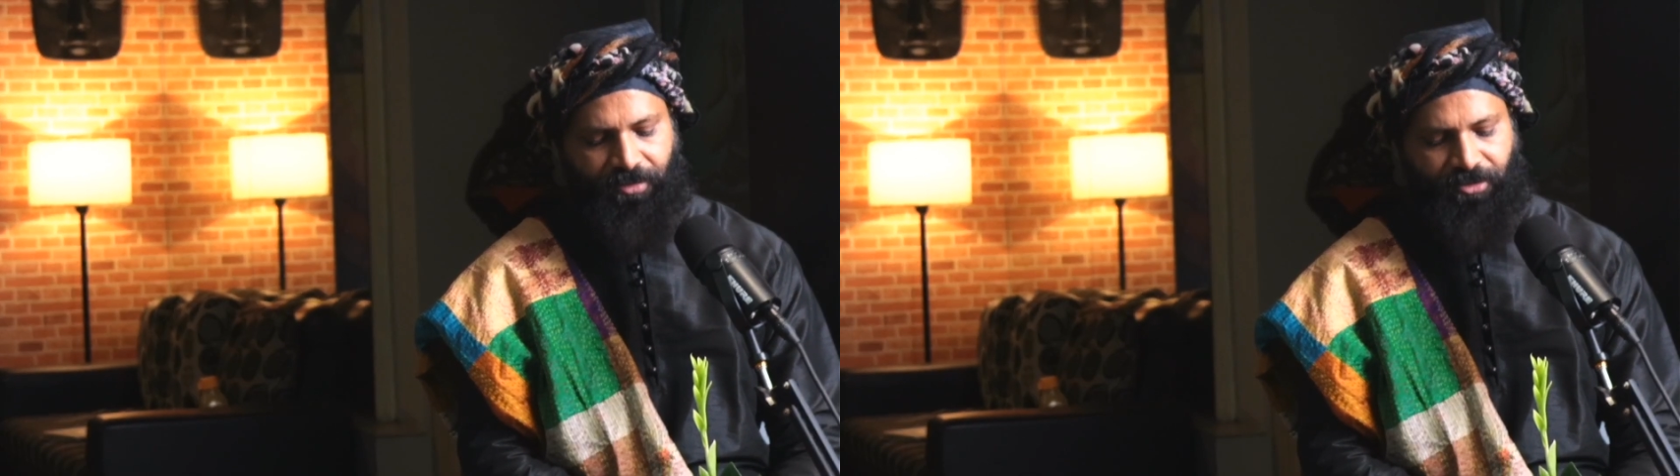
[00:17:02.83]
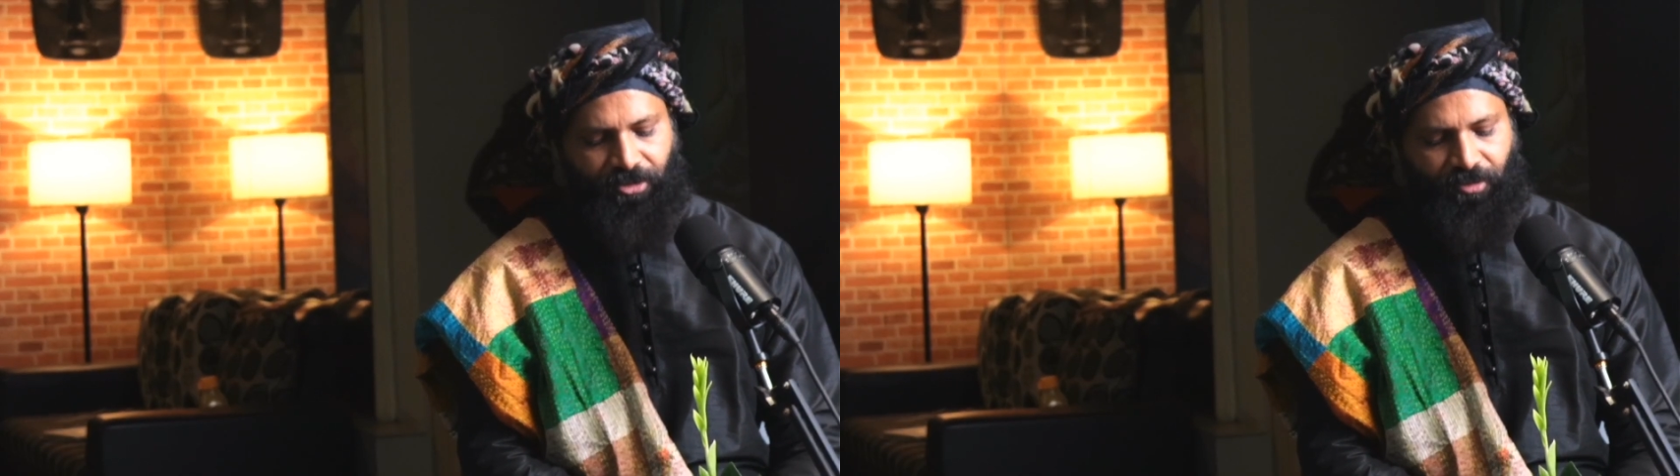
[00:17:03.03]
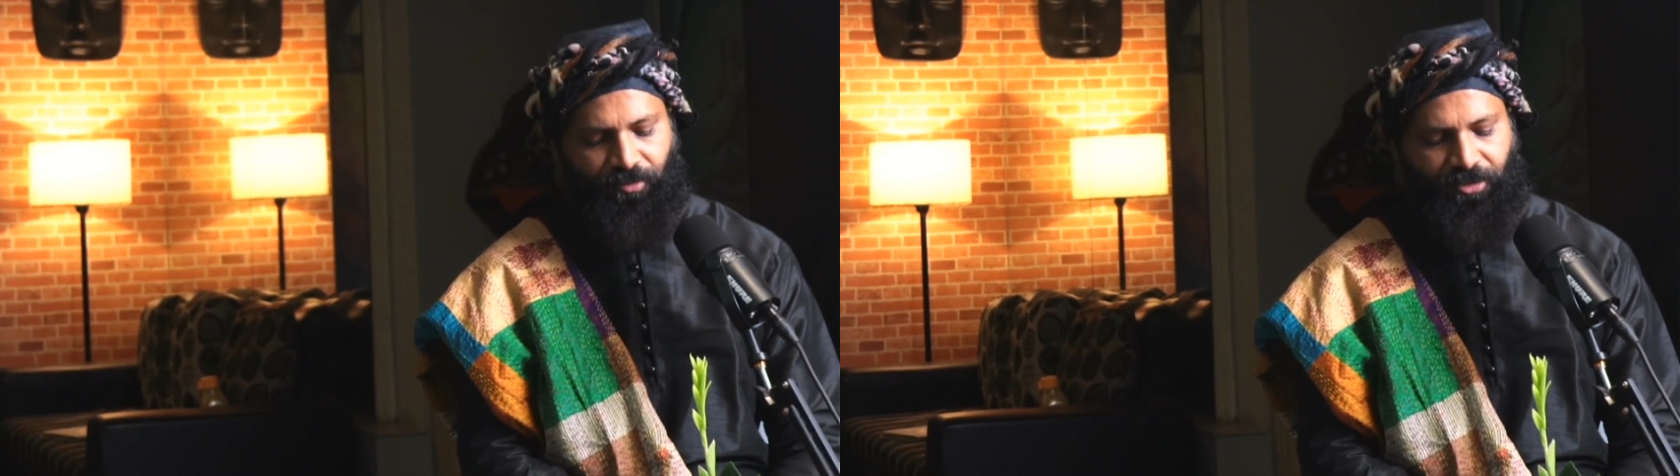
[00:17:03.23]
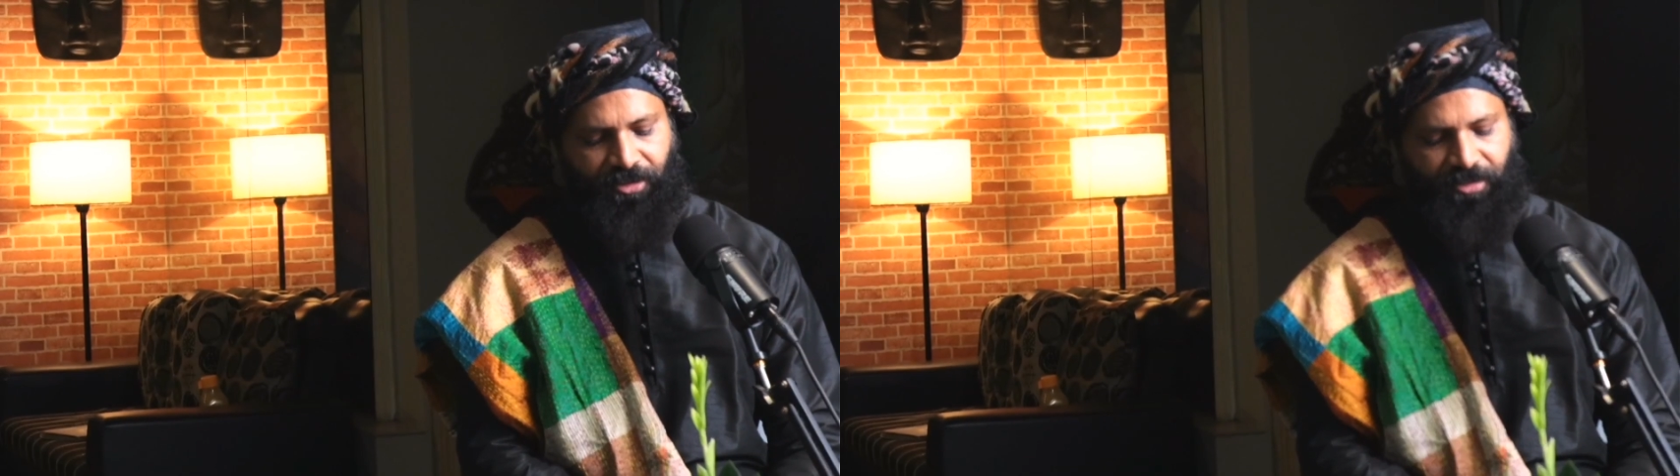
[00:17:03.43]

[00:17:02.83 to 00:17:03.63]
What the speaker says: a community, as a